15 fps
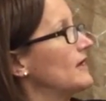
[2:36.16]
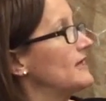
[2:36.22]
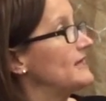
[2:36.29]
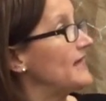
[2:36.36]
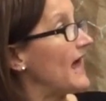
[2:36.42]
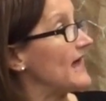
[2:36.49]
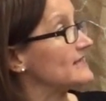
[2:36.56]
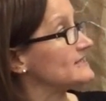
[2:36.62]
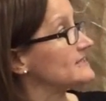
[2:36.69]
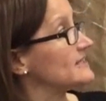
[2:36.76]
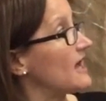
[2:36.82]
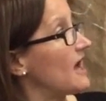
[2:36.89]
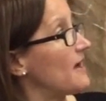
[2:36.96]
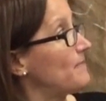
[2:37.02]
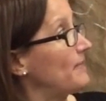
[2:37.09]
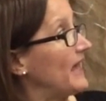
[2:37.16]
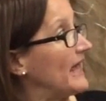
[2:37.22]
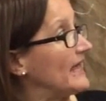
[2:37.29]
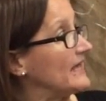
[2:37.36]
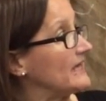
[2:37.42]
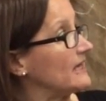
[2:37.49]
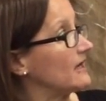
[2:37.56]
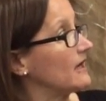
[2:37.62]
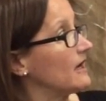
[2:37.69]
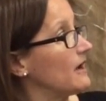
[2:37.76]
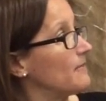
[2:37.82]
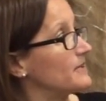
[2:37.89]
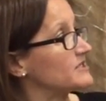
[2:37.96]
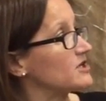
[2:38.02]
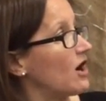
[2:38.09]
Yes, a pea,
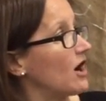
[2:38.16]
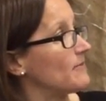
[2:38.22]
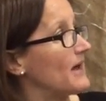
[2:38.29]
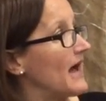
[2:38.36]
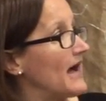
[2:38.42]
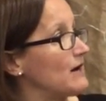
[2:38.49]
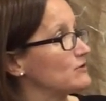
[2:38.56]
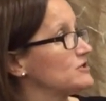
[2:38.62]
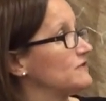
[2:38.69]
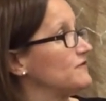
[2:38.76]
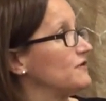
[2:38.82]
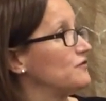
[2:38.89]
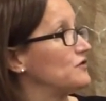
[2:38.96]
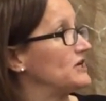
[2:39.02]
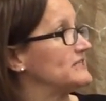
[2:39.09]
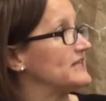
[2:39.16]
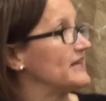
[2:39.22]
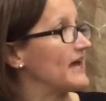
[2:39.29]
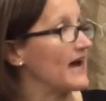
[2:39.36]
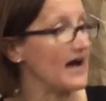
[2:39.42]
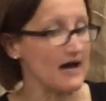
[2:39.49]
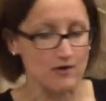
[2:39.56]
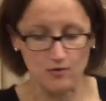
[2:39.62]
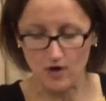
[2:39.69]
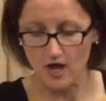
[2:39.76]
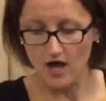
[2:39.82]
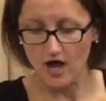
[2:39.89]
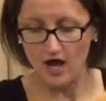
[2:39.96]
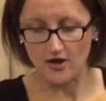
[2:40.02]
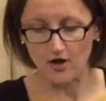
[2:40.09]
but I'm out of the freezer now
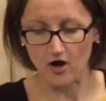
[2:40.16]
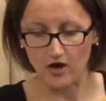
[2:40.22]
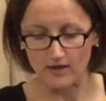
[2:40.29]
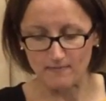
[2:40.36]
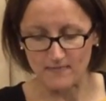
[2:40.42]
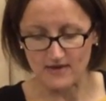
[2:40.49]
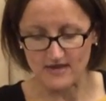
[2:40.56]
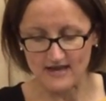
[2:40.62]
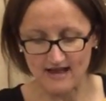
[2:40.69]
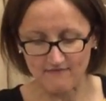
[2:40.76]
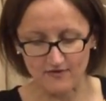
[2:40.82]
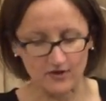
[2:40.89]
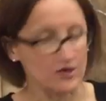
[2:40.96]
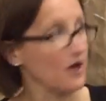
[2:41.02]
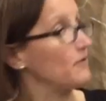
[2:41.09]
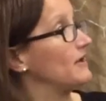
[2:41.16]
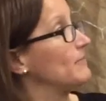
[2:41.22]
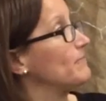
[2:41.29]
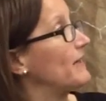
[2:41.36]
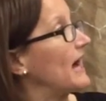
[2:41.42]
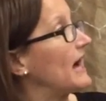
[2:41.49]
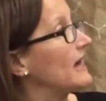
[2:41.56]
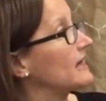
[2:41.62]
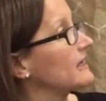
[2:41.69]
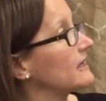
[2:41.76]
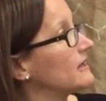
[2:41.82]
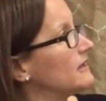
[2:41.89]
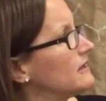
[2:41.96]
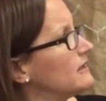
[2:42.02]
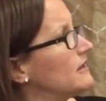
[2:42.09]
and I'm never going
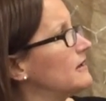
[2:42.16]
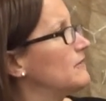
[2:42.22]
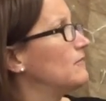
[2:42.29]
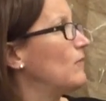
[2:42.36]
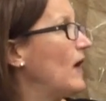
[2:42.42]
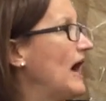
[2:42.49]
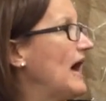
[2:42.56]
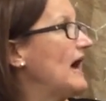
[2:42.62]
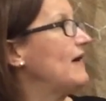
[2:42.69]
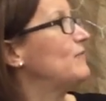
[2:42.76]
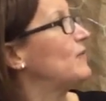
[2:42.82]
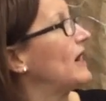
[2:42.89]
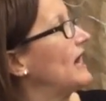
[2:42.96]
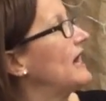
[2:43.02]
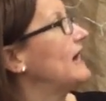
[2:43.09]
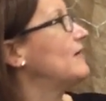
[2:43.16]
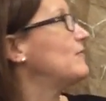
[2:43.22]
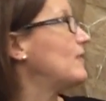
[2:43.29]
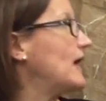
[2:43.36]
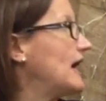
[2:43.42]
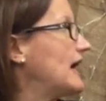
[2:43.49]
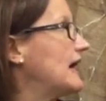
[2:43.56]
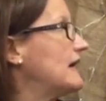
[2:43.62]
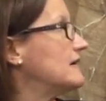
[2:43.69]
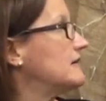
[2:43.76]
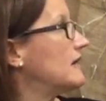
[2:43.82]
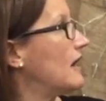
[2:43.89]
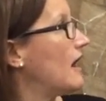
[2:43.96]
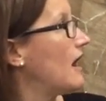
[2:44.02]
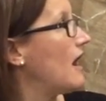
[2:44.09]
back. Wah, wah, wah.
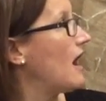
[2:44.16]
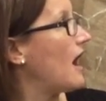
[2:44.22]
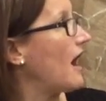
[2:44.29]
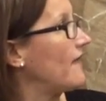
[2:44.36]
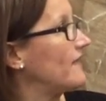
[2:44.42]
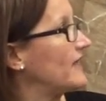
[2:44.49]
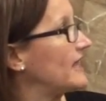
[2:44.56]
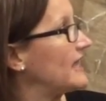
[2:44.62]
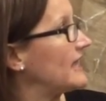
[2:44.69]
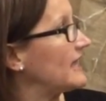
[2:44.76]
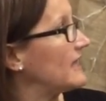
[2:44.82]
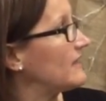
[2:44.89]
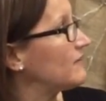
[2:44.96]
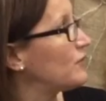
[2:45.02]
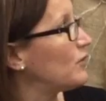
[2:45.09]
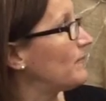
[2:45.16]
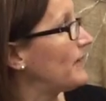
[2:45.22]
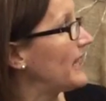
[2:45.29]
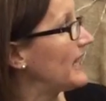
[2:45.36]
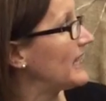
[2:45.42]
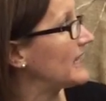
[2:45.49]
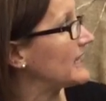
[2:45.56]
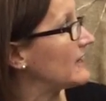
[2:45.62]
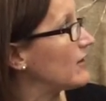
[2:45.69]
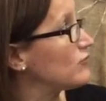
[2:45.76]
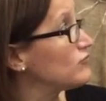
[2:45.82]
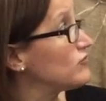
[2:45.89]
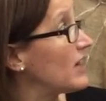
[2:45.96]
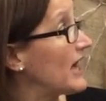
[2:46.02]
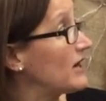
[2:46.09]
And the evil pea
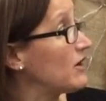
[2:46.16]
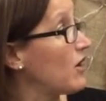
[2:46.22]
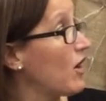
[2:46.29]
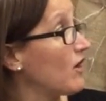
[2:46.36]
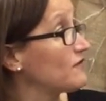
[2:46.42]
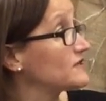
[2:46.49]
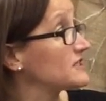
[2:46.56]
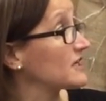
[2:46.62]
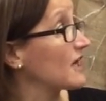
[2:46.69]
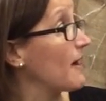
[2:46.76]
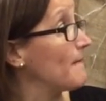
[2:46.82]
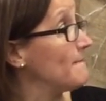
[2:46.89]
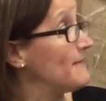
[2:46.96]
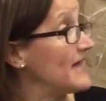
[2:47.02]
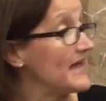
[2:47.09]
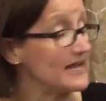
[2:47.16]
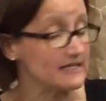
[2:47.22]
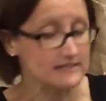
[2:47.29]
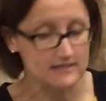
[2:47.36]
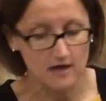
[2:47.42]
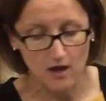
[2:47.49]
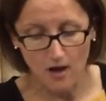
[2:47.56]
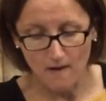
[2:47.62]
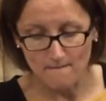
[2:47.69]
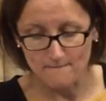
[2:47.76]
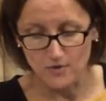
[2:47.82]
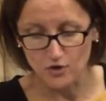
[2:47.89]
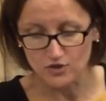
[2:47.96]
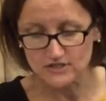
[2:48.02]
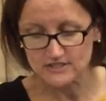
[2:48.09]
ran off to commit
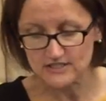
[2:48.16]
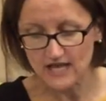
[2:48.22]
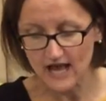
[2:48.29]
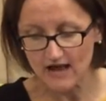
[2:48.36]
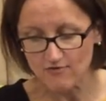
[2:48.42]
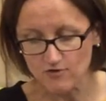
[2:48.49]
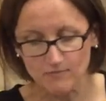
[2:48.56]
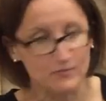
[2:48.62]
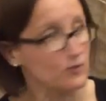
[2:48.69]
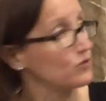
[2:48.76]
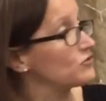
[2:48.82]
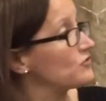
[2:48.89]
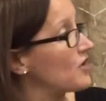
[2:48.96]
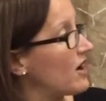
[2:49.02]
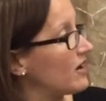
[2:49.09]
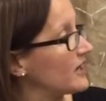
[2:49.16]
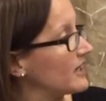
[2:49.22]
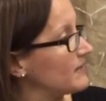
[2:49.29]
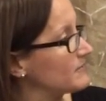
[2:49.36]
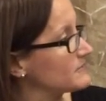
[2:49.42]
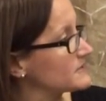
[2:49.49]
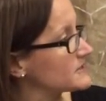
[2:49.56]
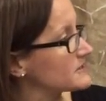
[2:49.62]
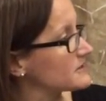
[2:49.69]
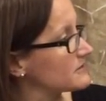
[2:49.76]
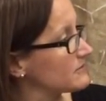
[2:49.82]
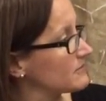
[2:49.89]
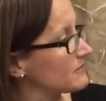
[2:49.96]
more terrible crimes.